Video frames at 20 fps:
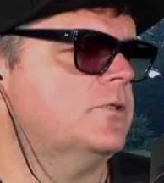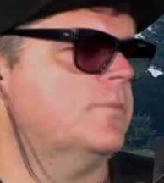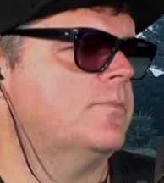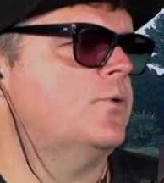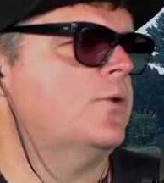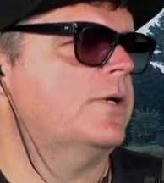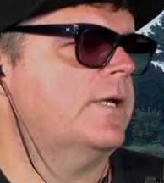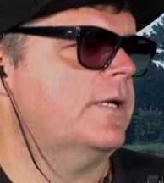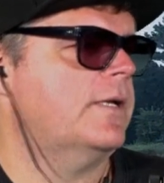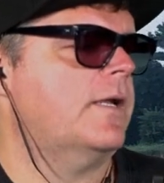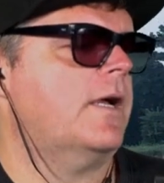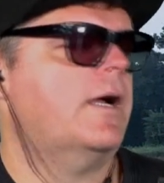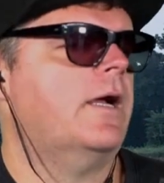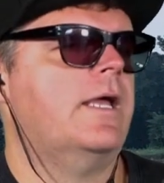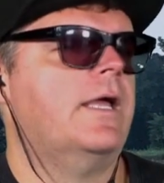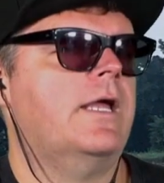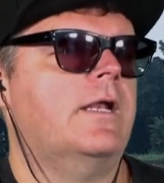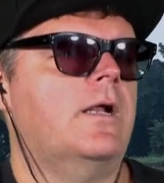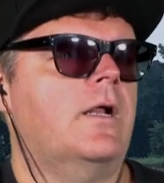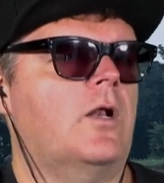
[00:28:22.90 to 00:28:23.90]
put it
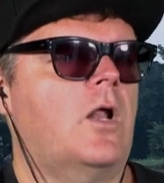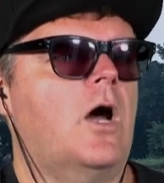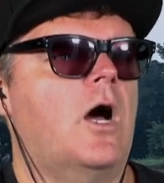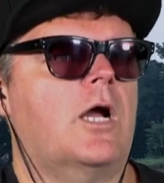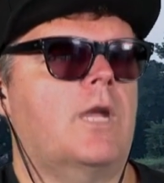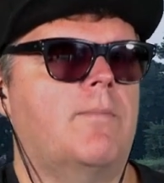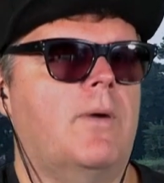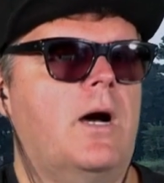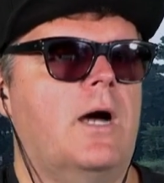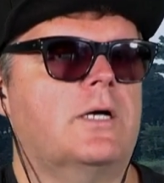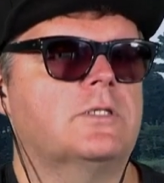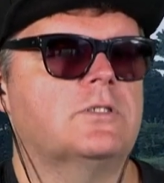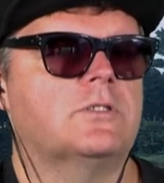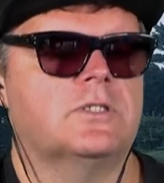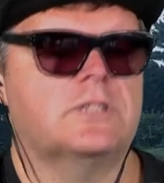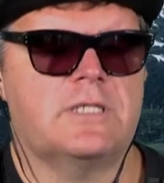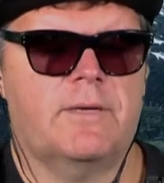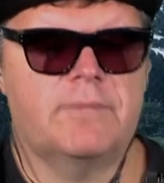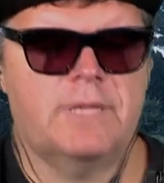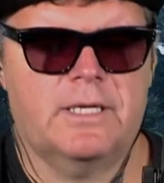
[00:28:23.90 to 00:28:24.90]
in a lockbox or
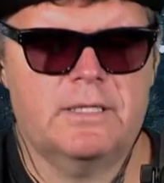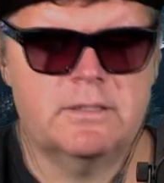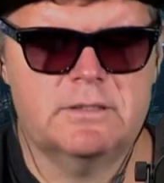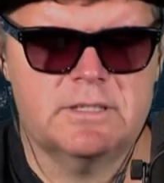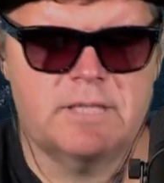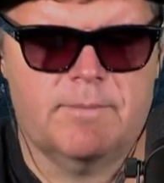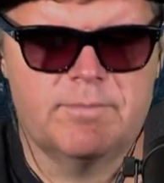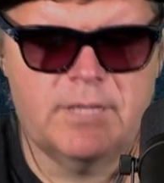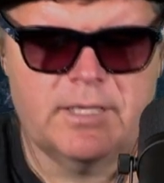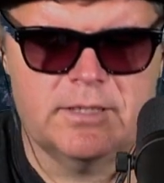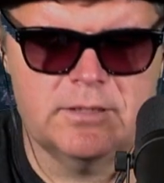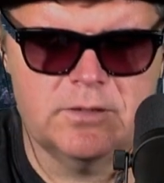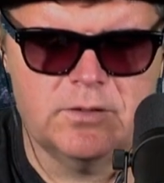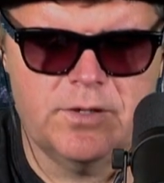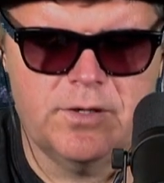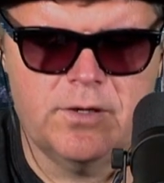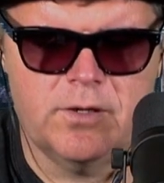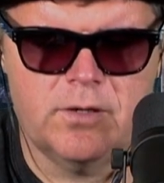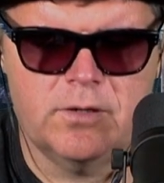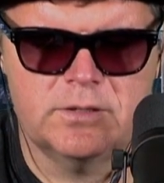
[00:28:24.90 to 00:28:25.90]
something so
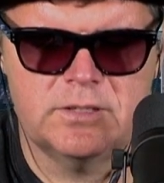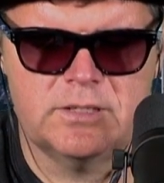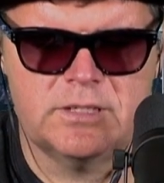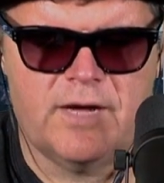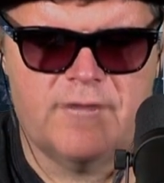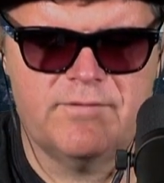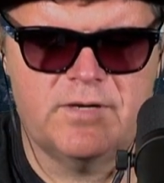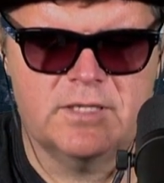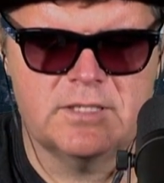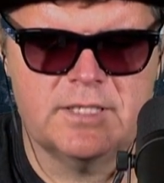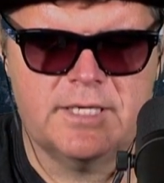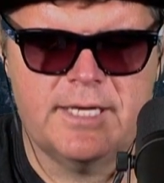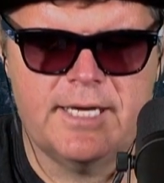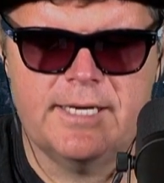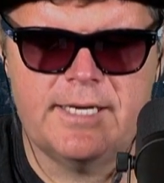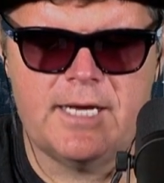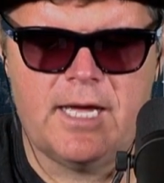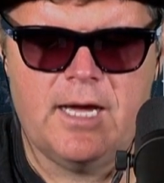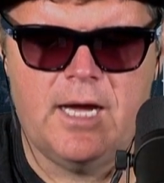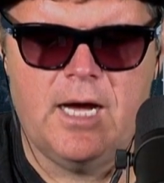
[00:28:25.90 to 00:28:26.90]
your stuff doesn't get